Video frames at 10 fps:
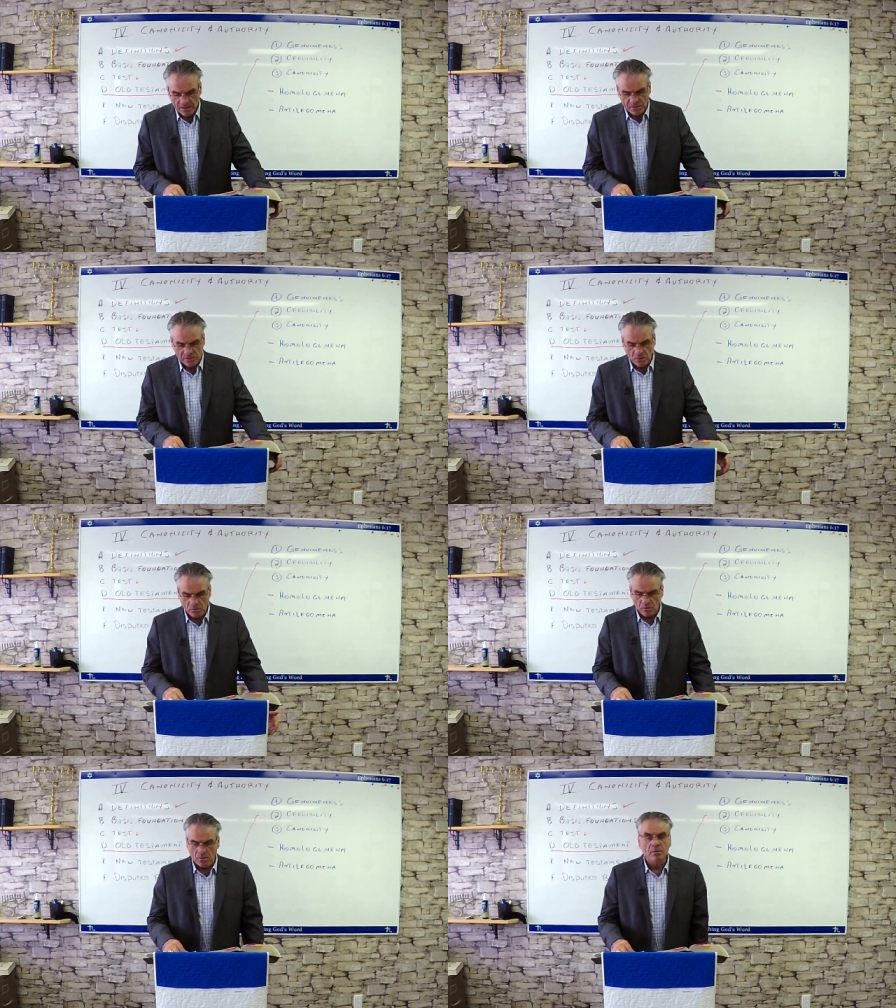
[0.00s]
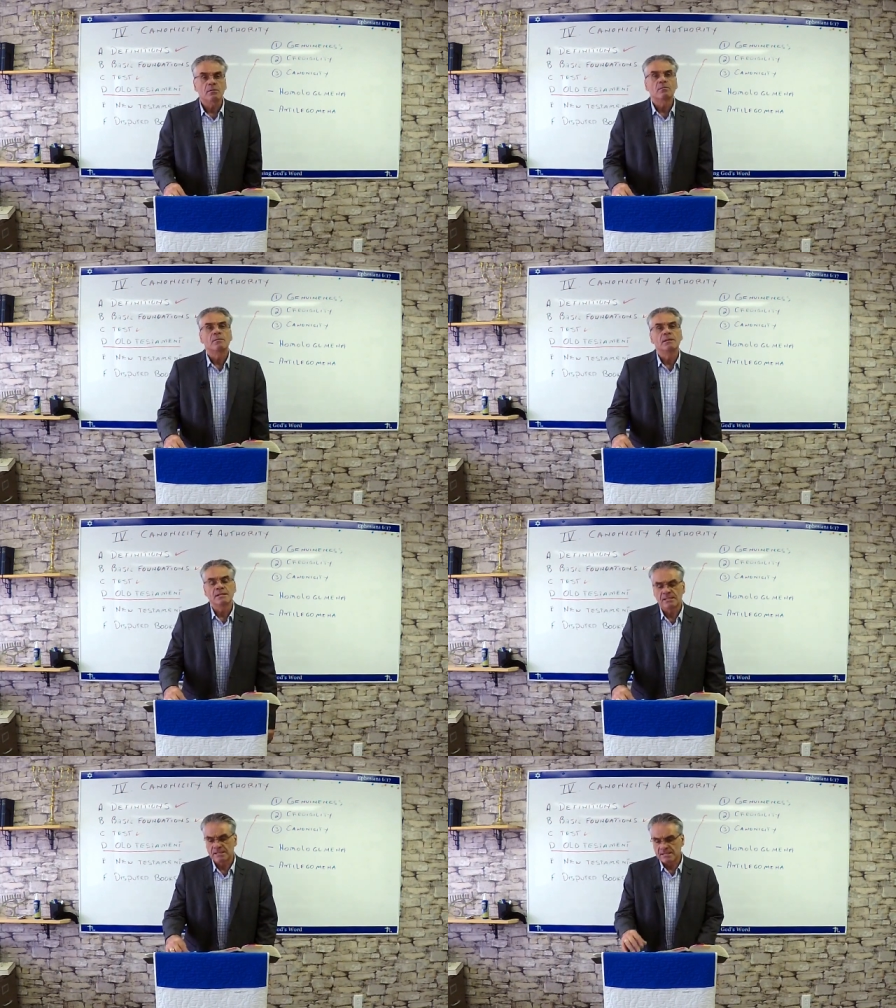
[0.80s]
So
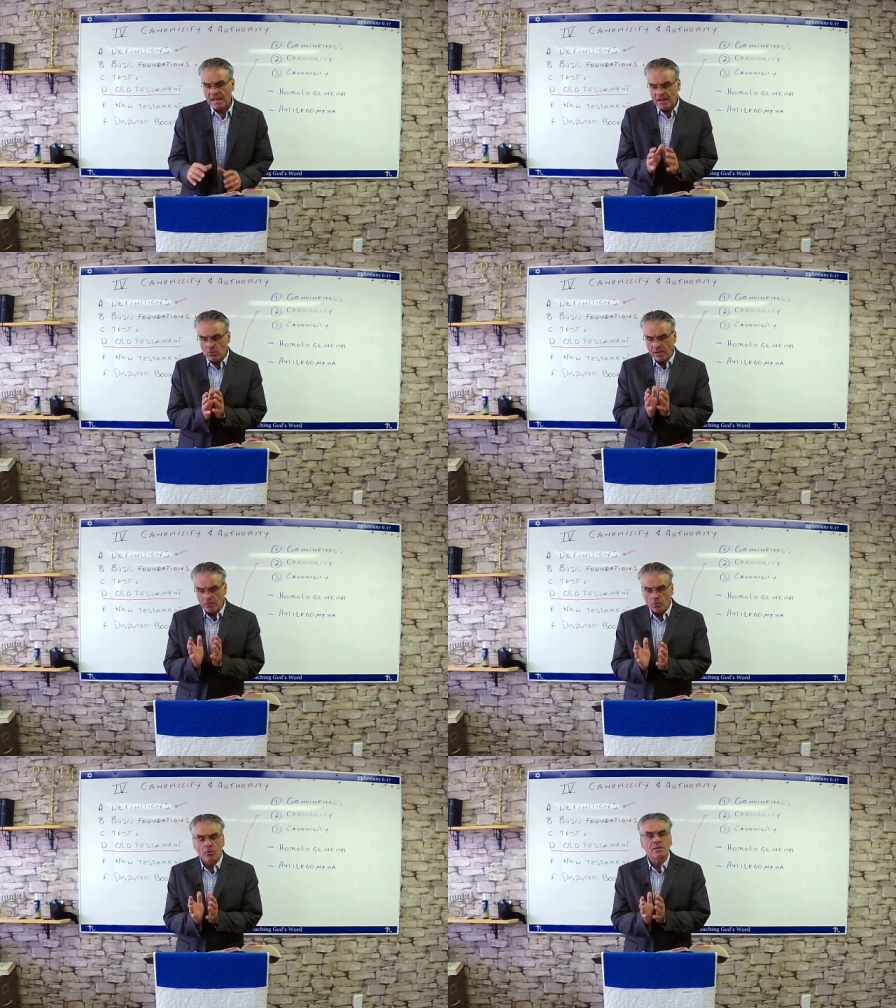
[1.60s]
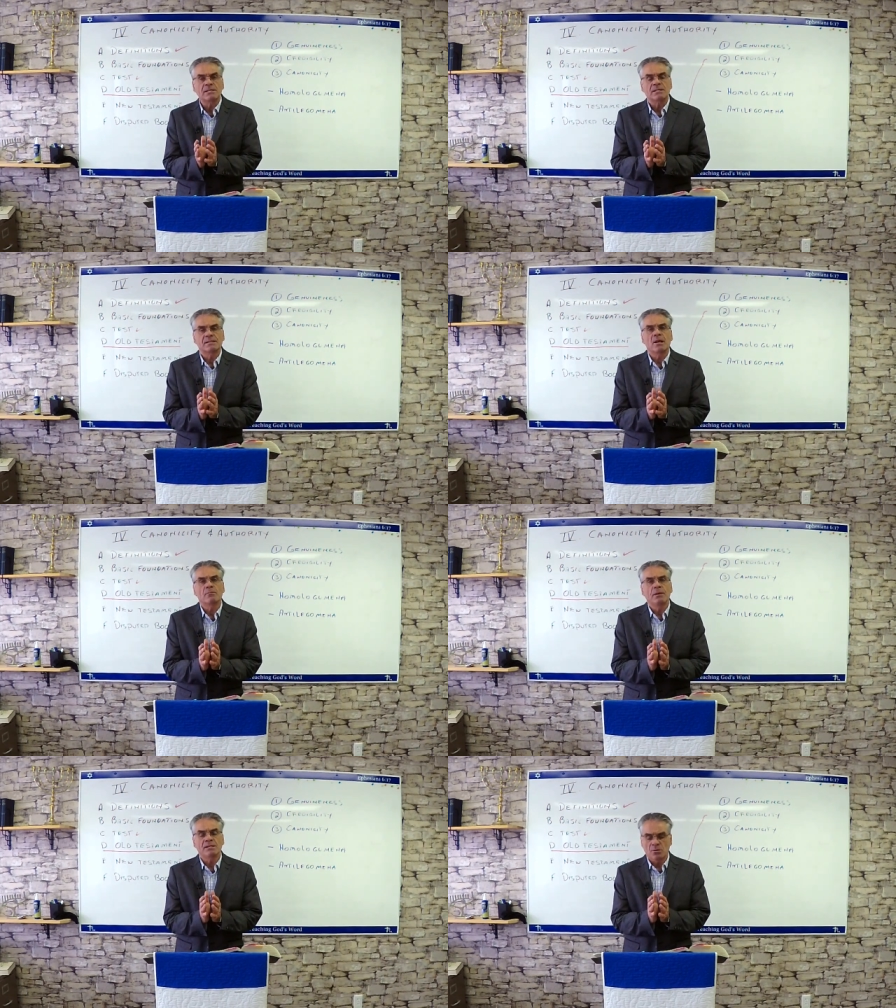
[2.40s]
this is how it works. It's
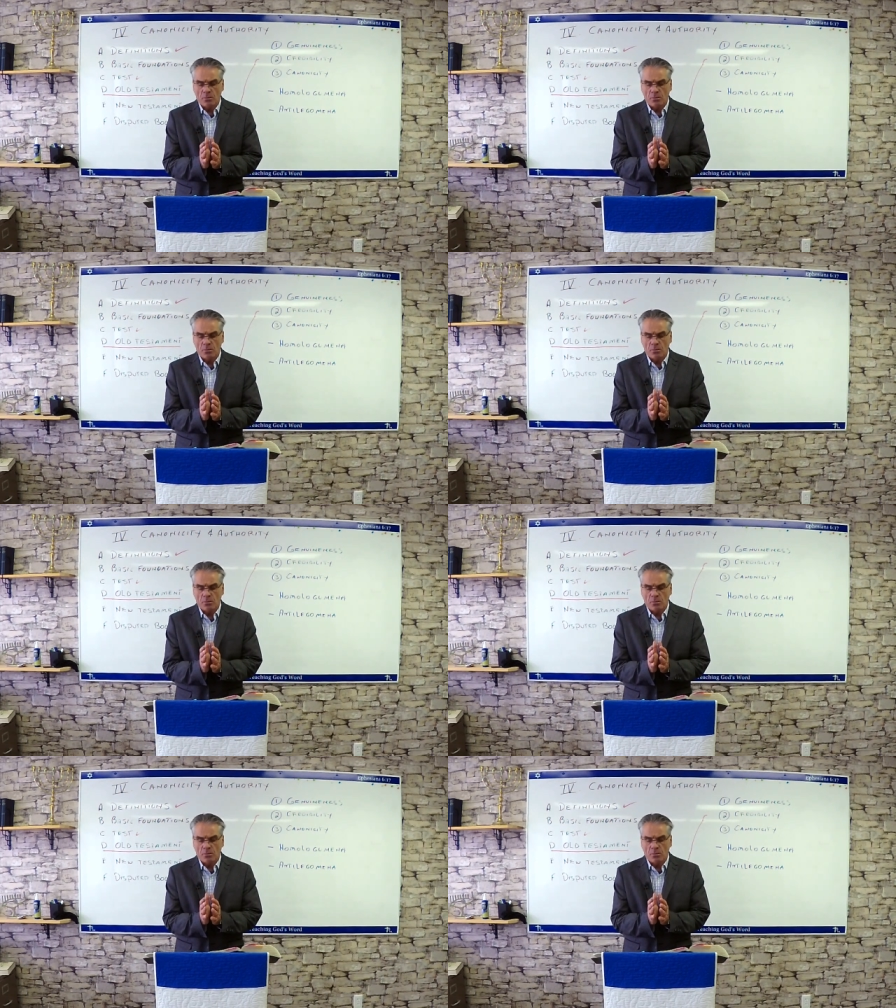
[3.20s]
not based